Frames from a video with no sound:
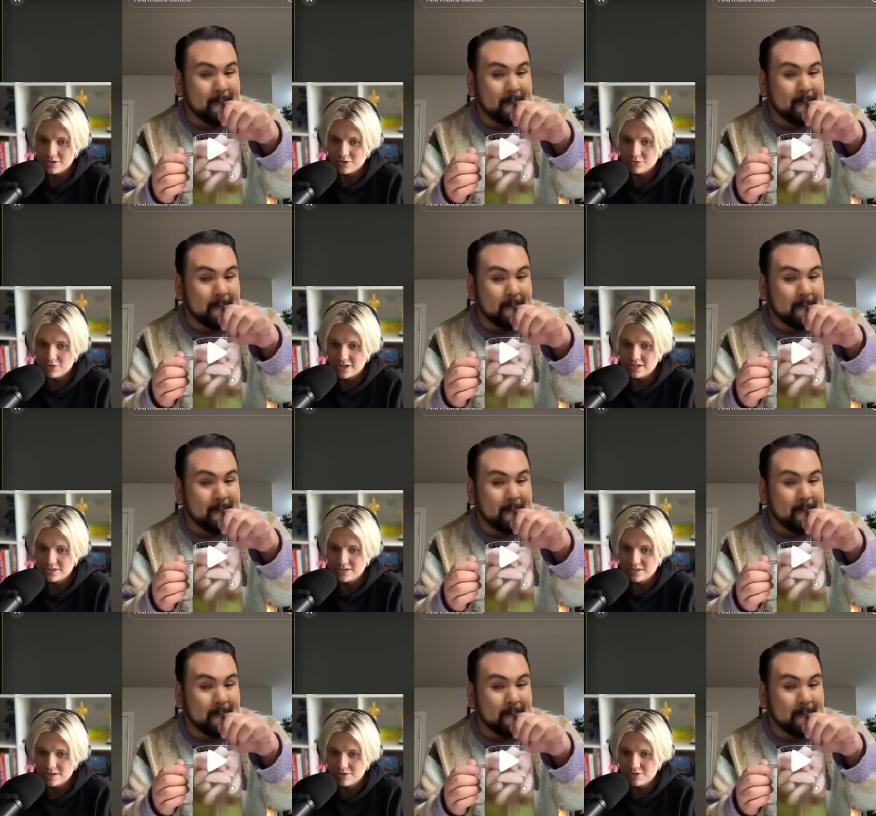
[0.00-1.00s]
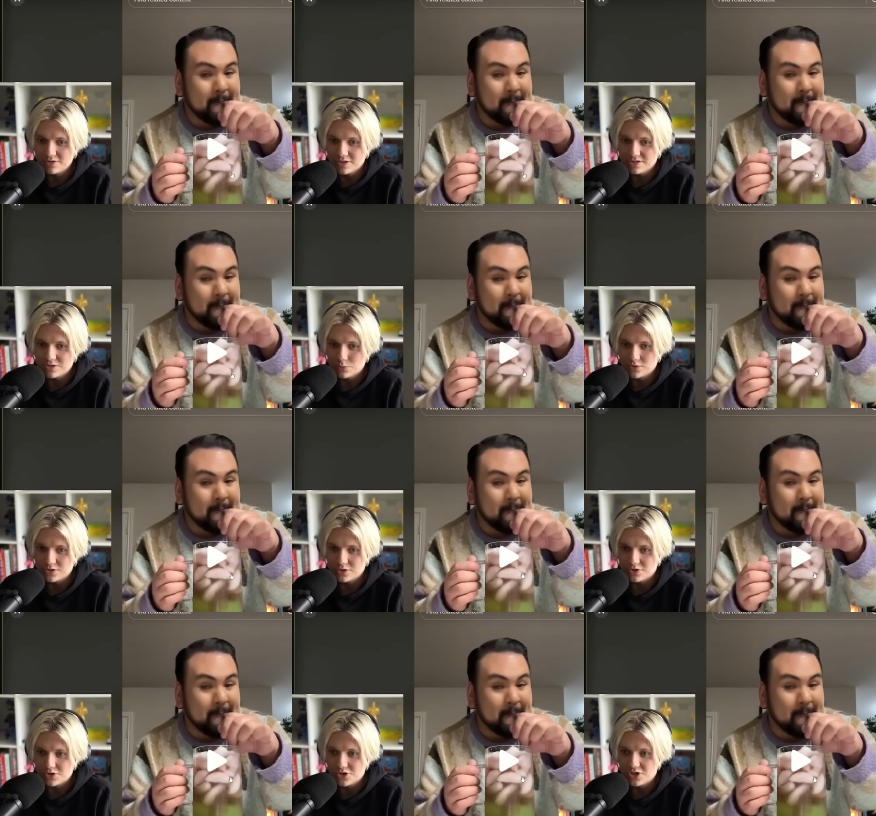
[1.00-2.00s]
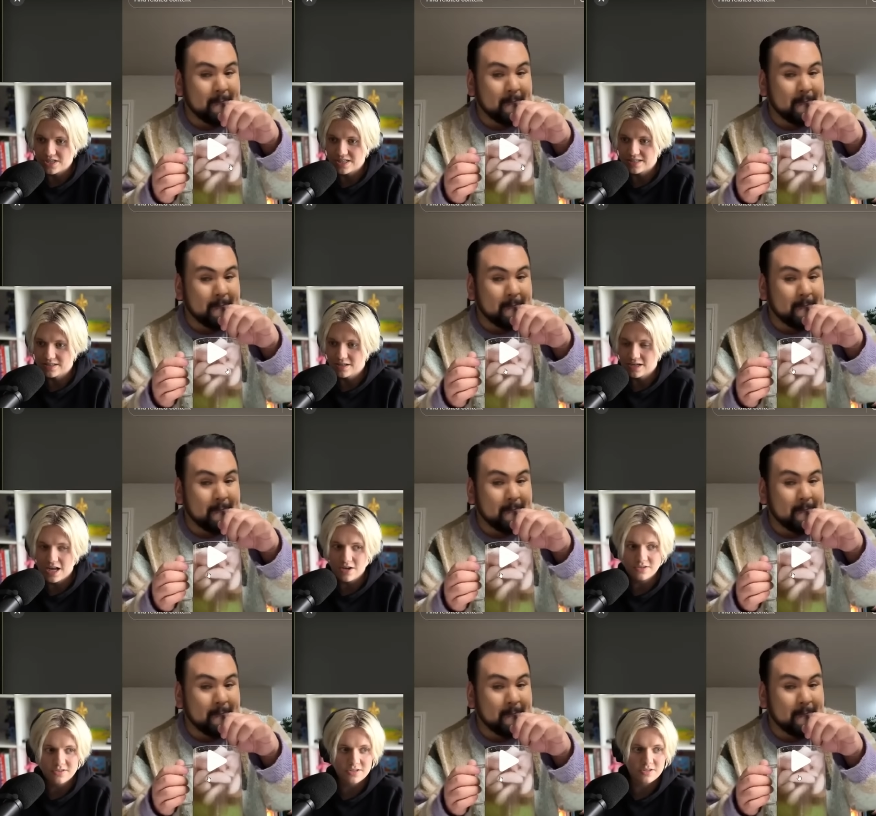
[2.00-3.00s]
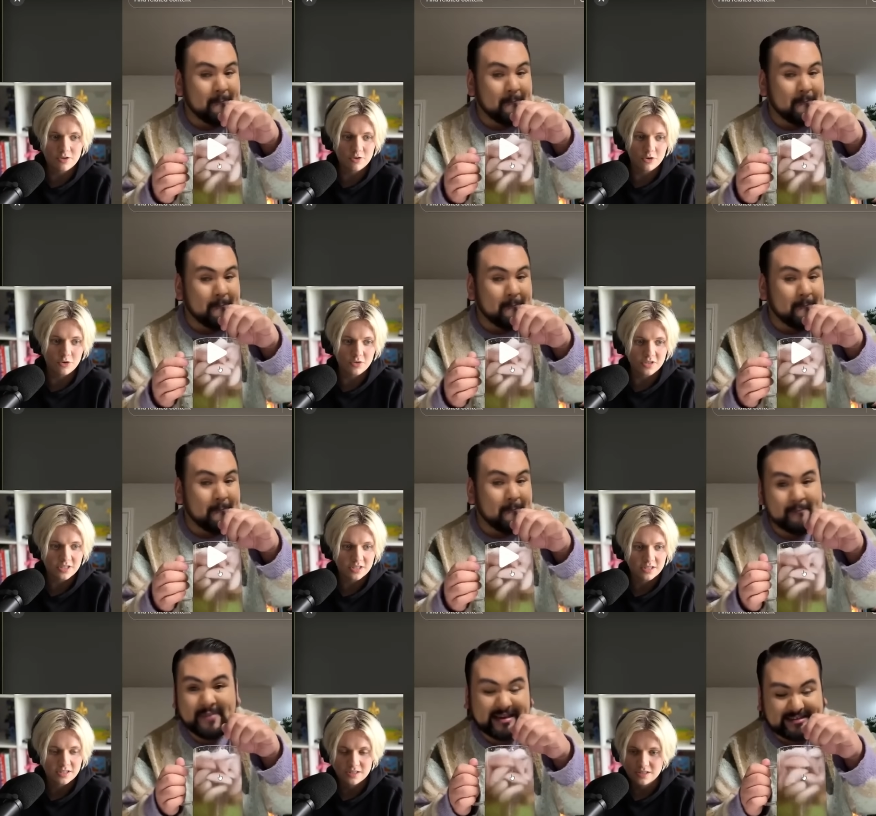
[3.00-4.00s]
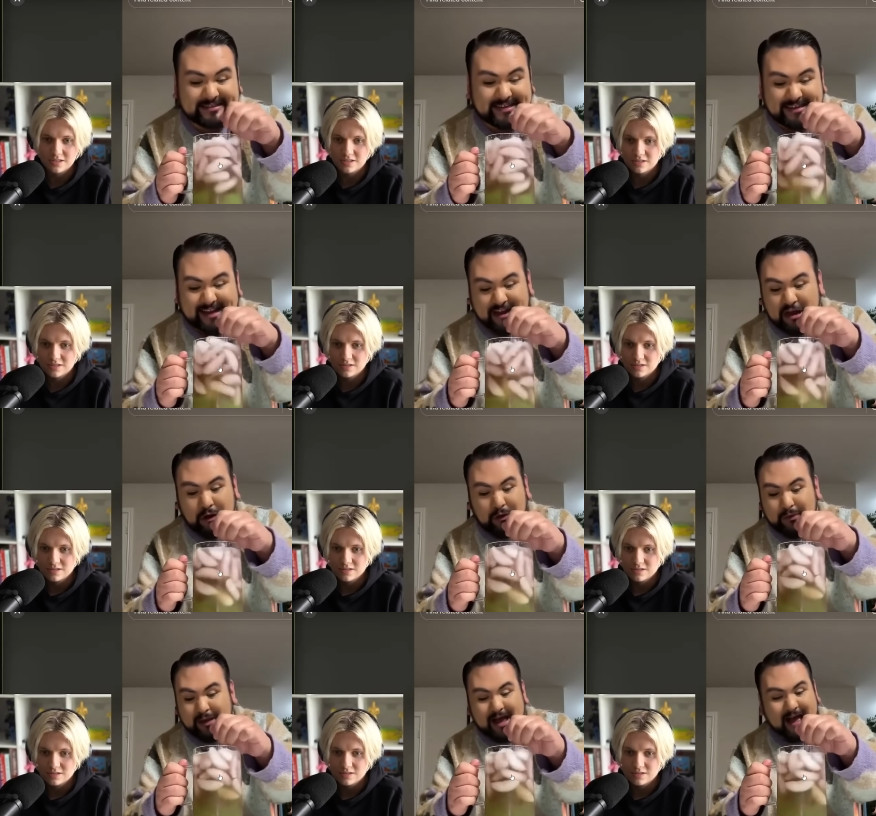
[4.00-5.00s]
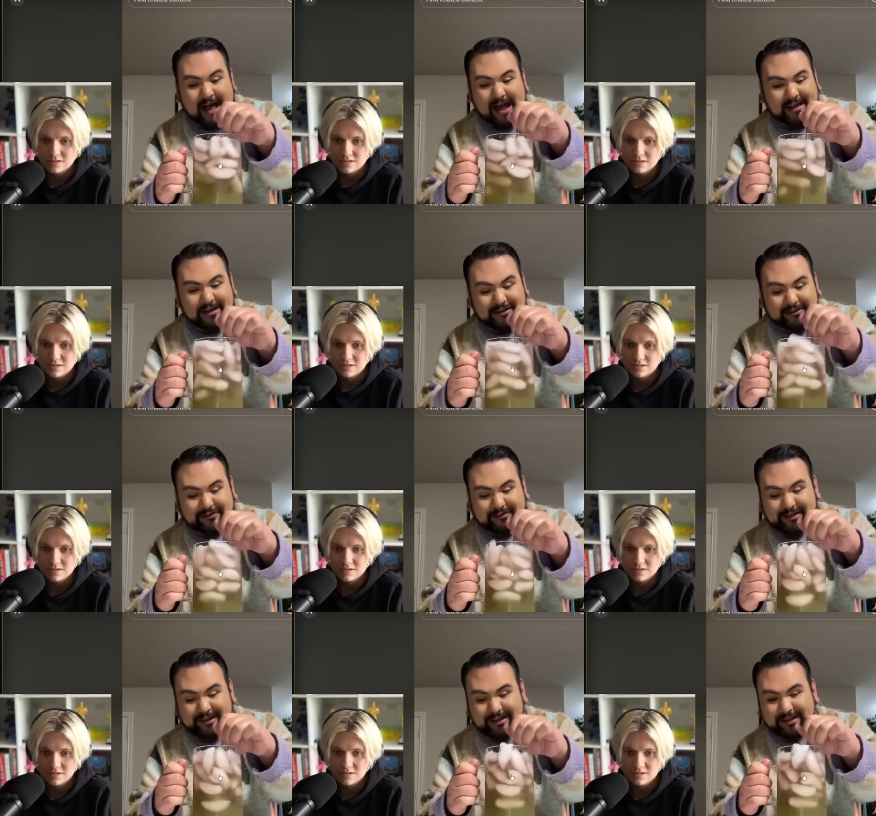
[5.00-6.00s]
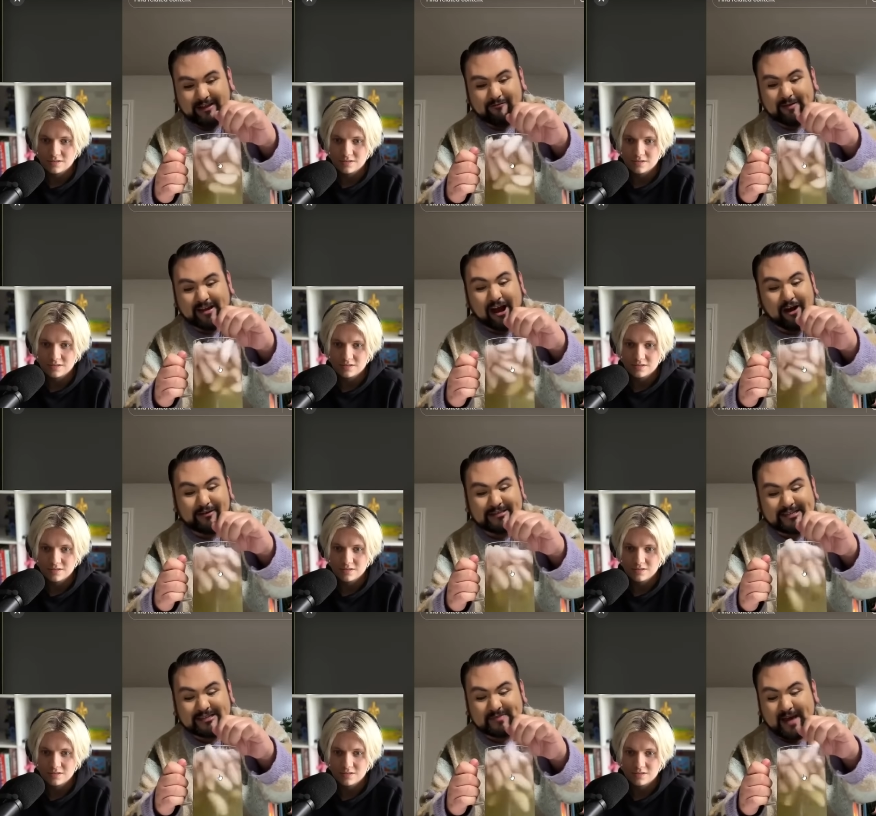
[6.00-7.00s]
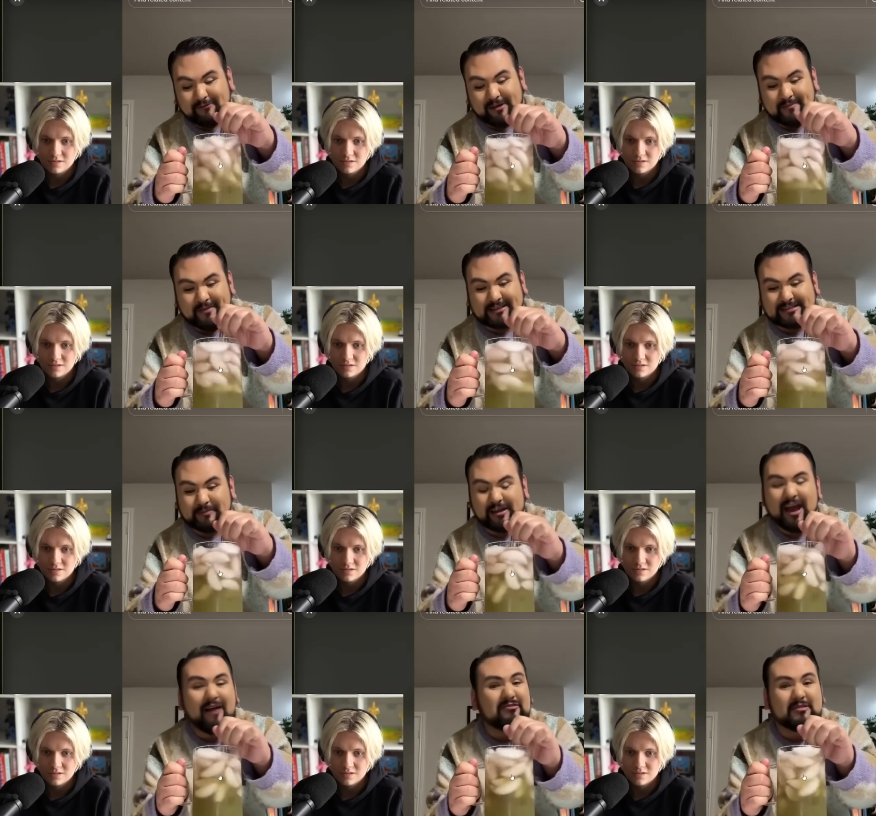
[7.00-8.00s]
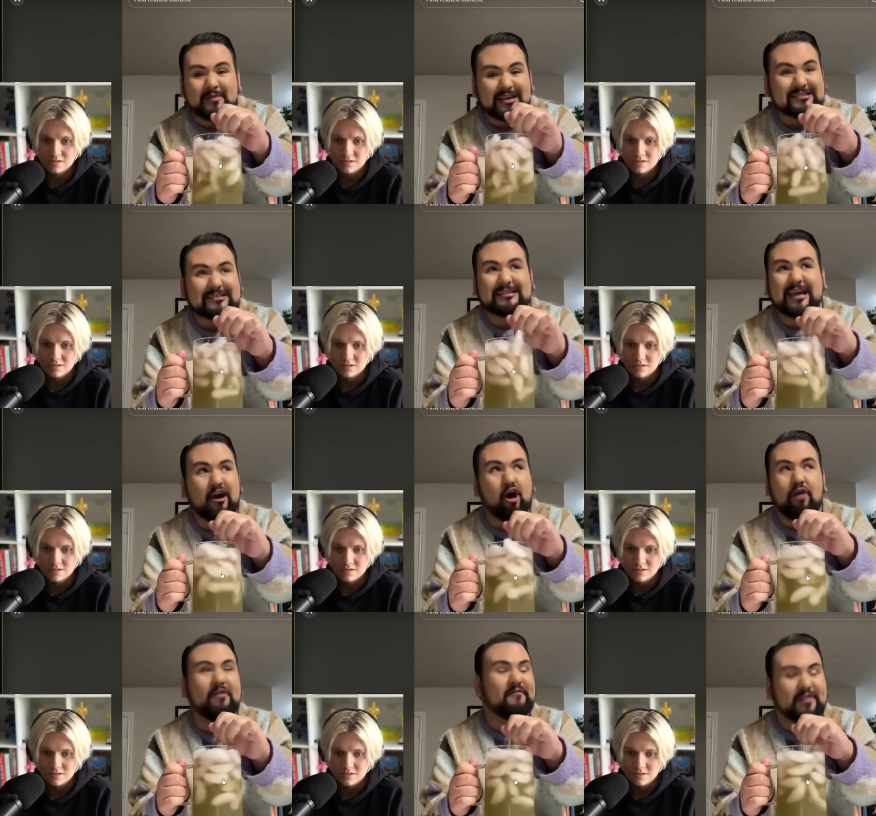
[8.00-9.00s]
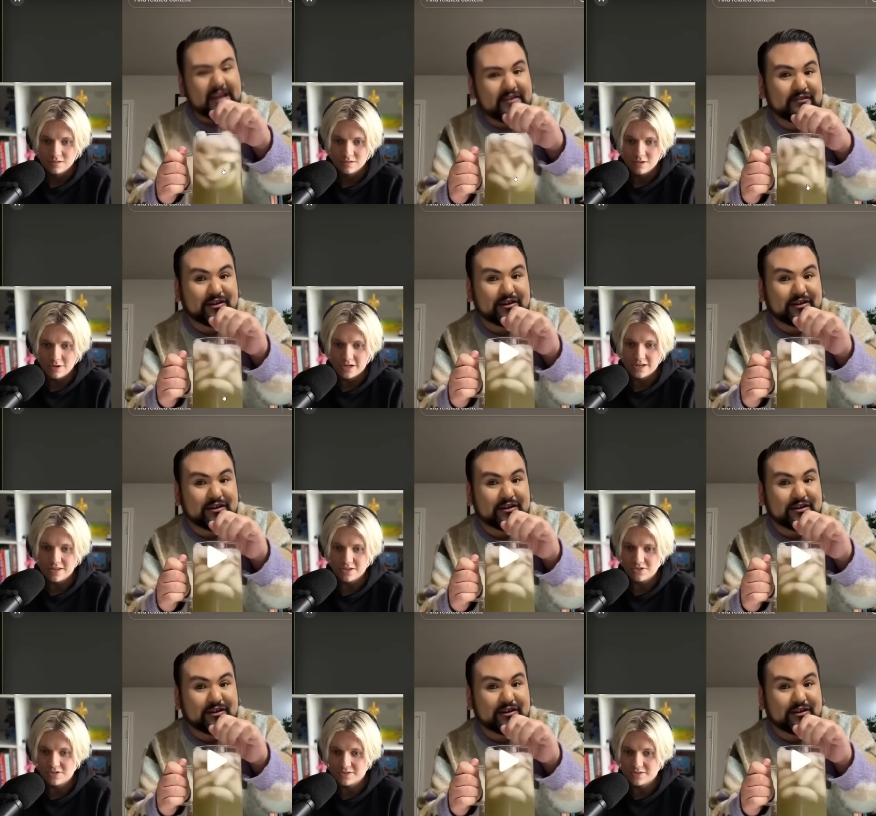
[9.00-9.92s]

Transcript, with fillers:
Speaker 1: green sludge that someone took a shit in. Like, how does this look good?
Speaker 2: Mix it. I know. I know. Everybody always gets mad when I mix it, but you have to mix it to get all the...
Speaker 1: Okay, flavor. That just